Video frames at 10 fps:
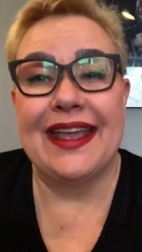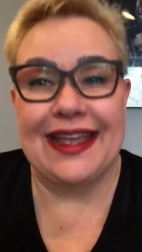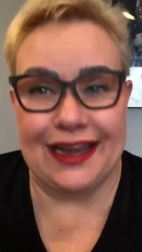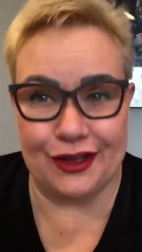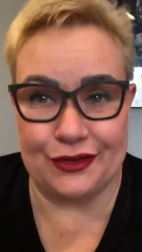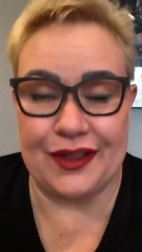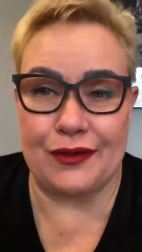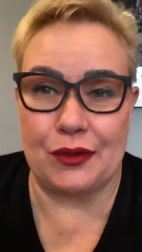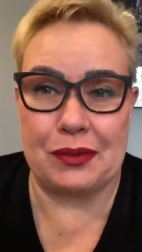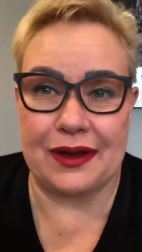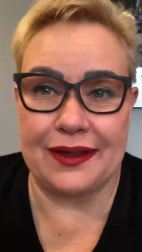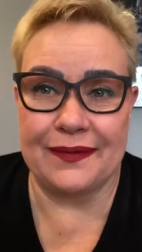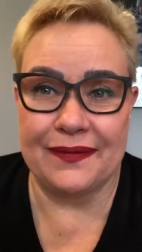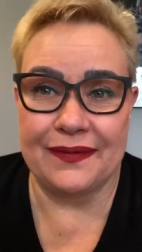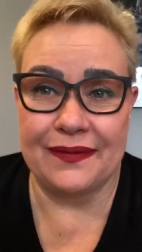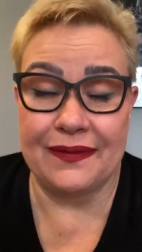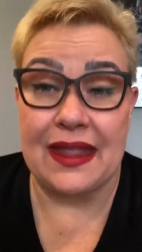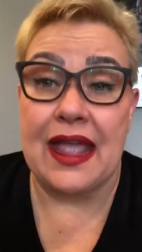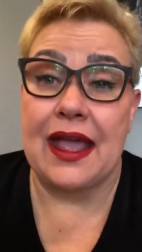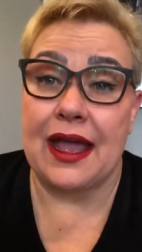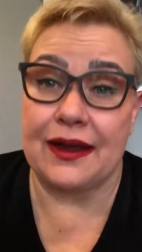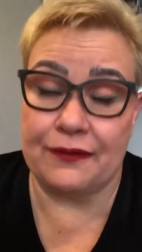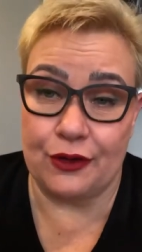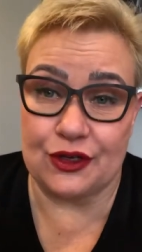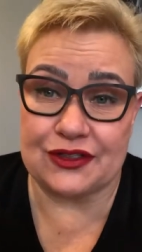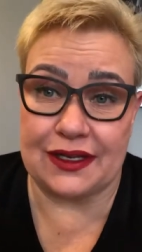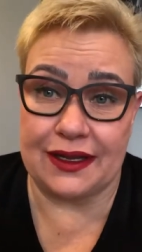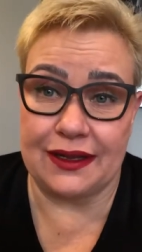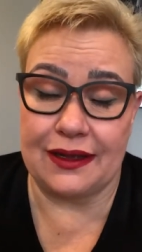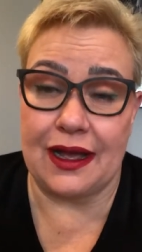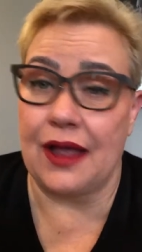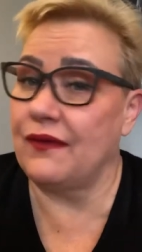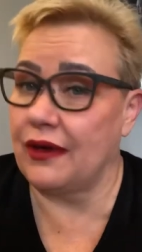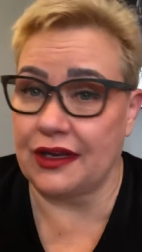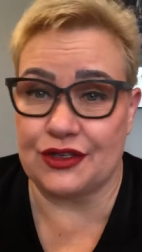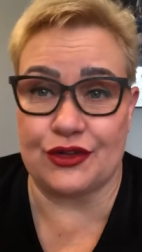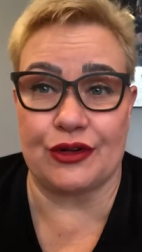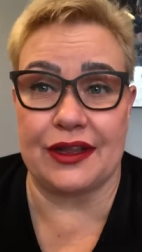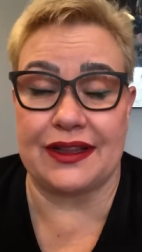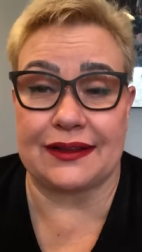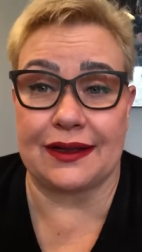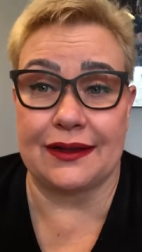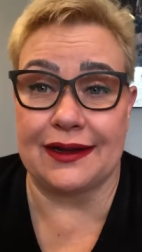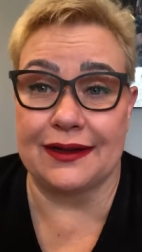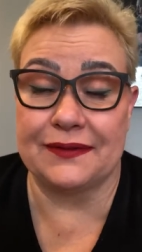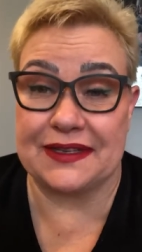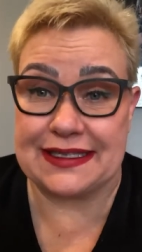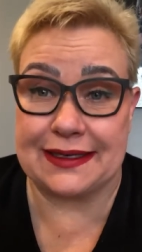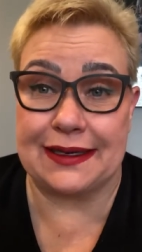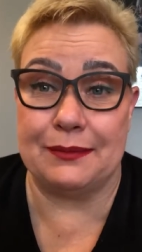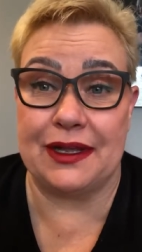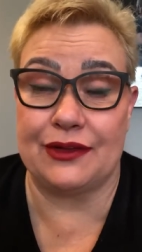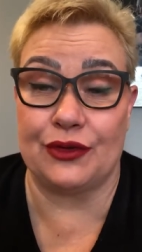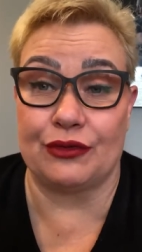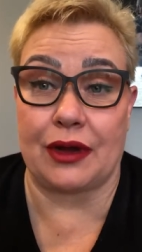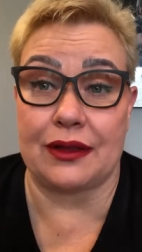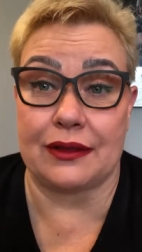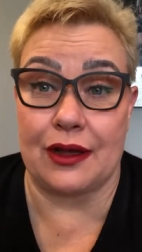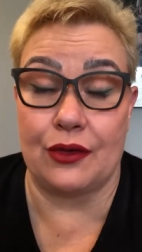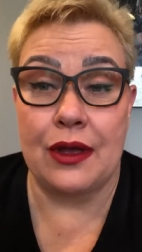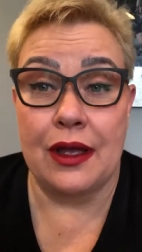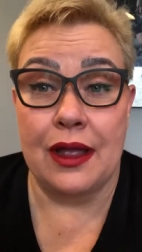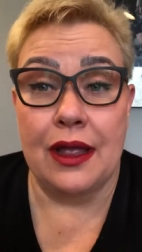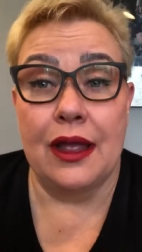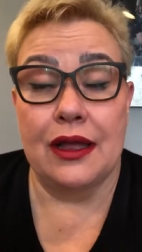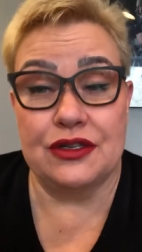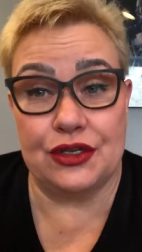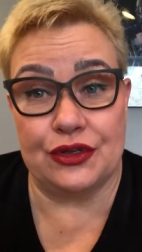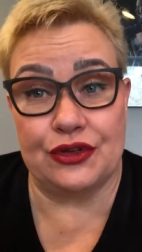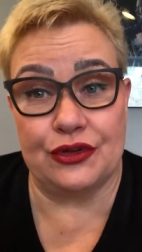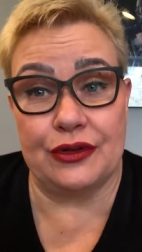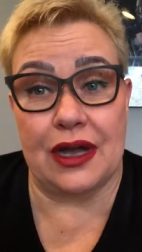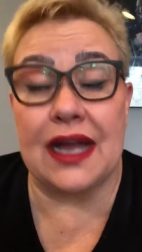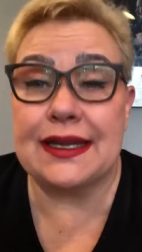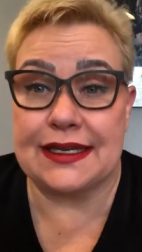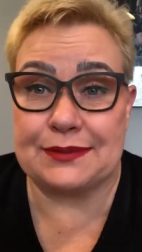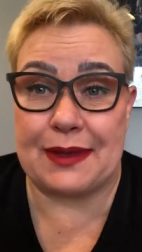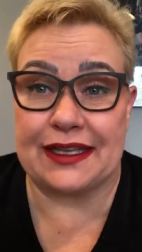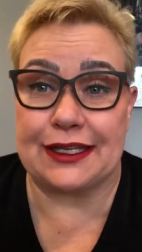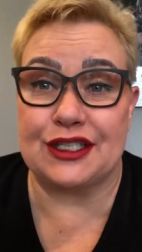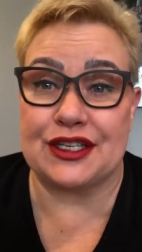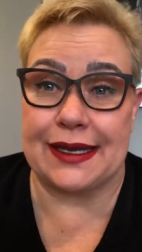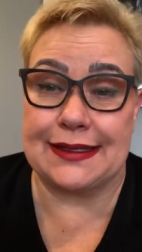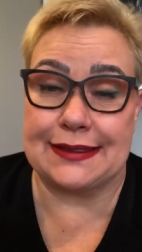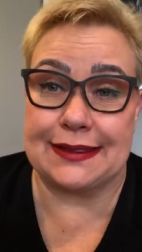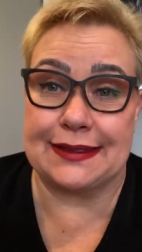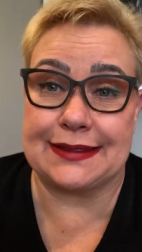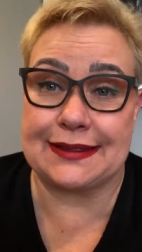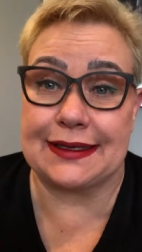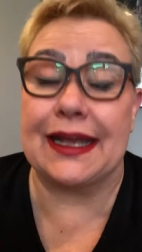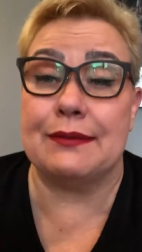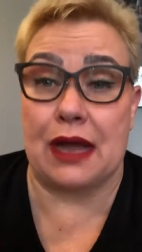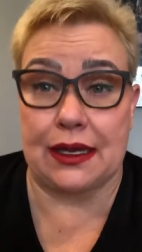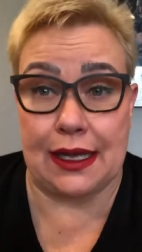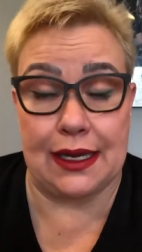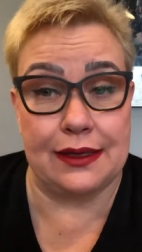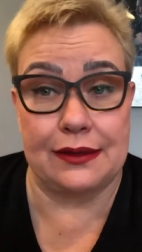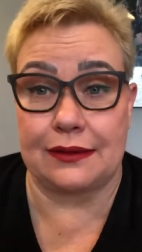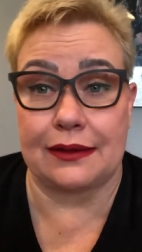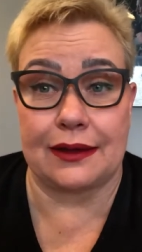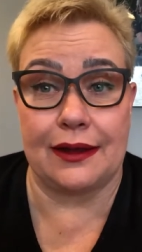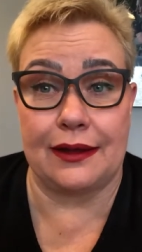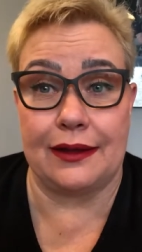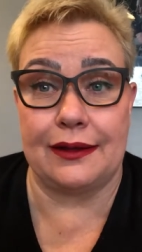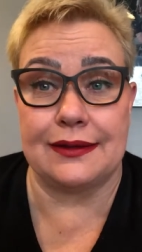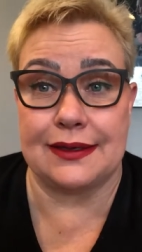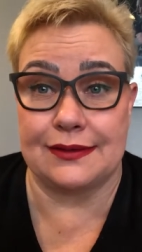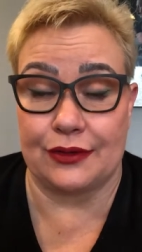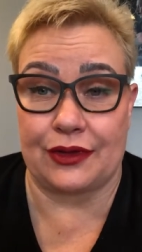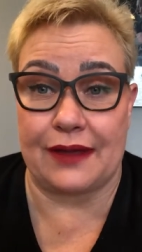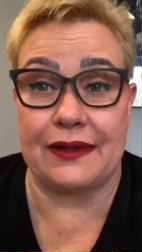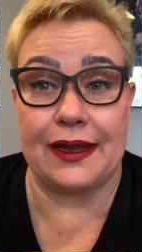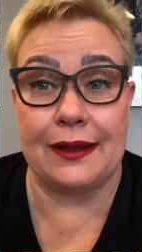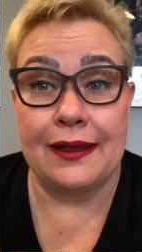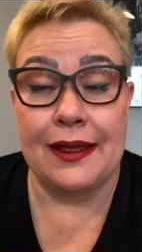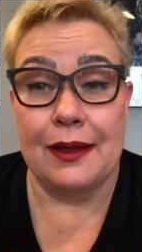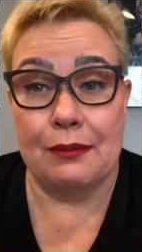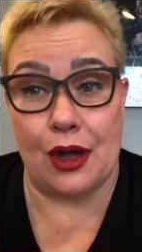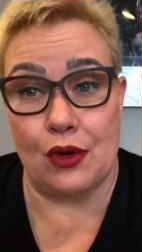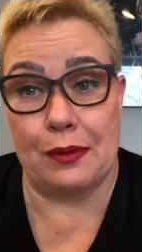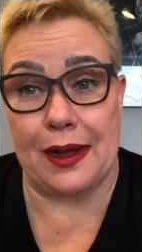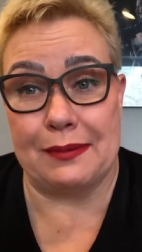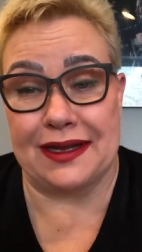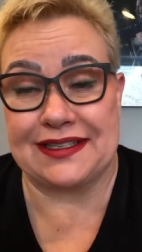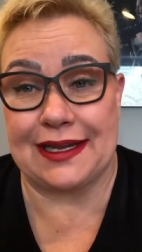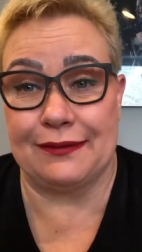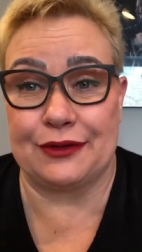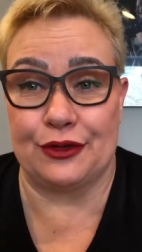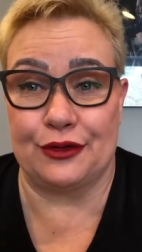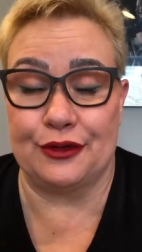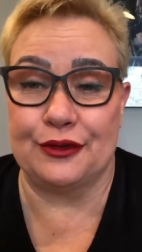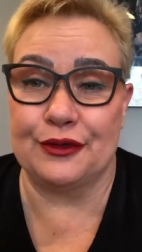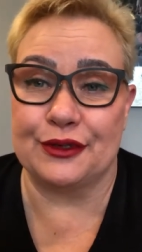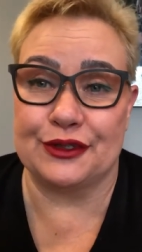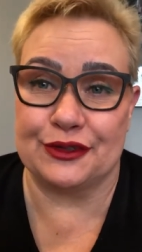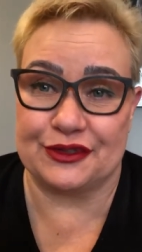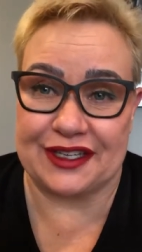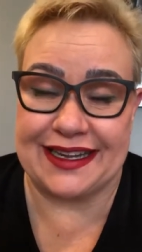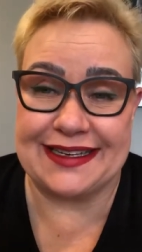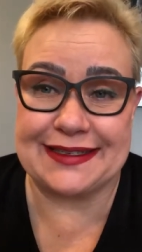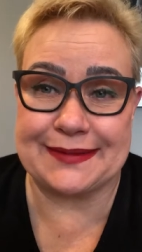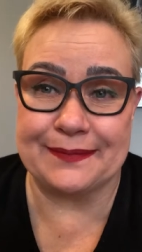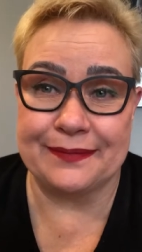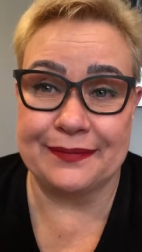Hello to everybody. And firstly, I'm very sorry that I can't physically meet you right now due to unexpected changes in my calendar that I did not have any power by myself to change.